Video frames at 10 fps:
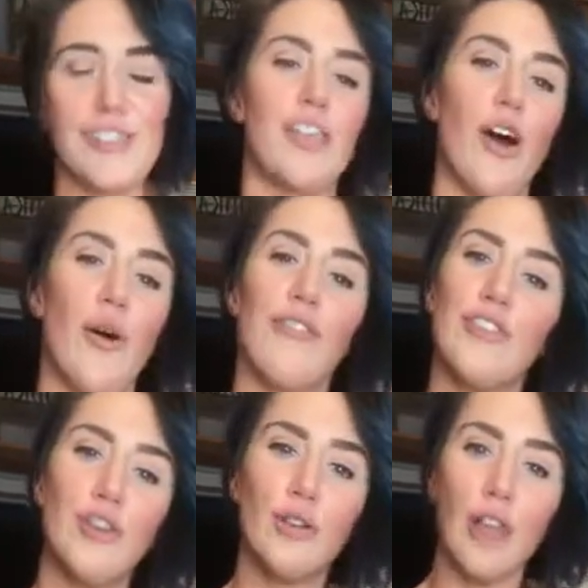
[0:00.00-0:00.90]
So
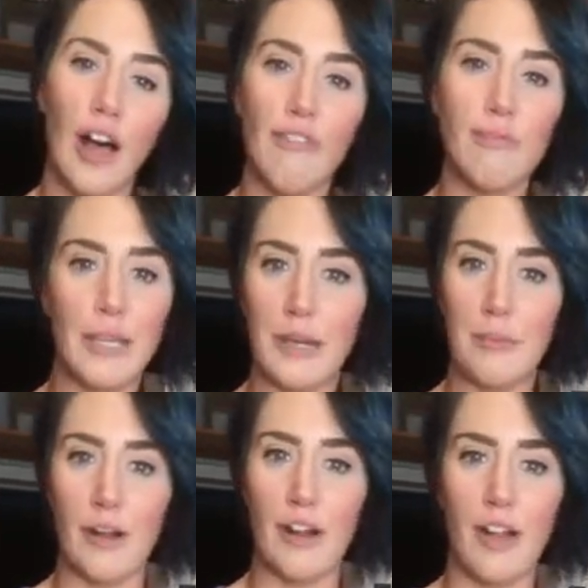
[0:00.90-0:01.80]
if you love
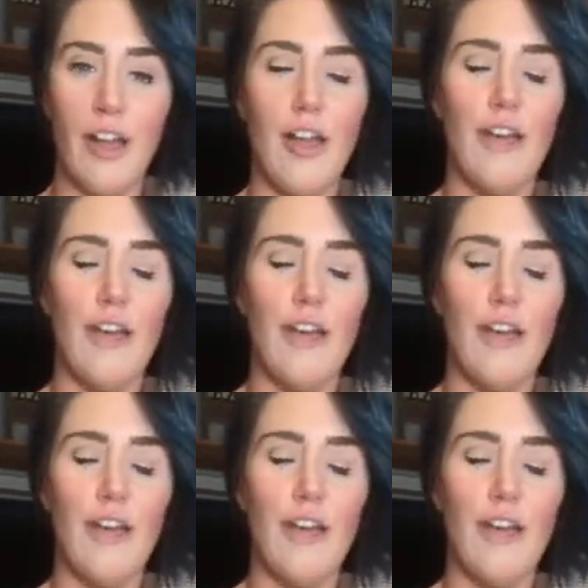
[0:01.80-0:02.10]
peanut butter,